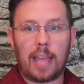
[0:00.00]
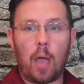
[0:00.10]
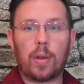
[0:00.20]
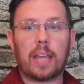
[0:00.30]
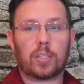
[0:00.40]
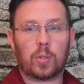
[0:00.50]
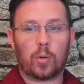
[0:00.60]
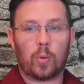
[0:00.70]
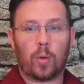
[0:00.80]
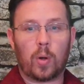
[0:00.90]
That one has
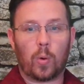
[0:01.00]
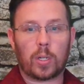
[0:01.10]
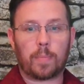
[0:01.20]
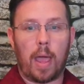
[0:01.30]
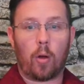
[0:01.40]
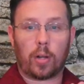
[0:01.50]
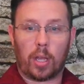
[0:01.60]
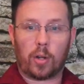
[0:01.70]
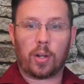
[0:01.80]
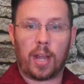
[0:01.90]
201 horsepower and
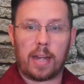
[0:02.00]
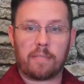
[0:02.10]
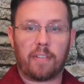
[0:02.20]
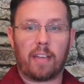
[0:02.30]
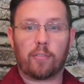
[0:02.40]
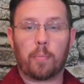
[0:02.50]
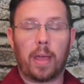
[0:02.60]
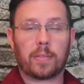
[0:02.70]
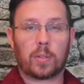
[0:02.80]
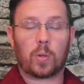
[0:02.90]
195
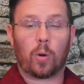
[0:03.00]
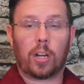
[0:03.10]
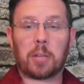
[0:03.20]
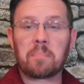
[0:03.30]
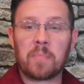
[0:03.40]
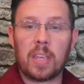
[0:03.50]
foot-pounds of torque.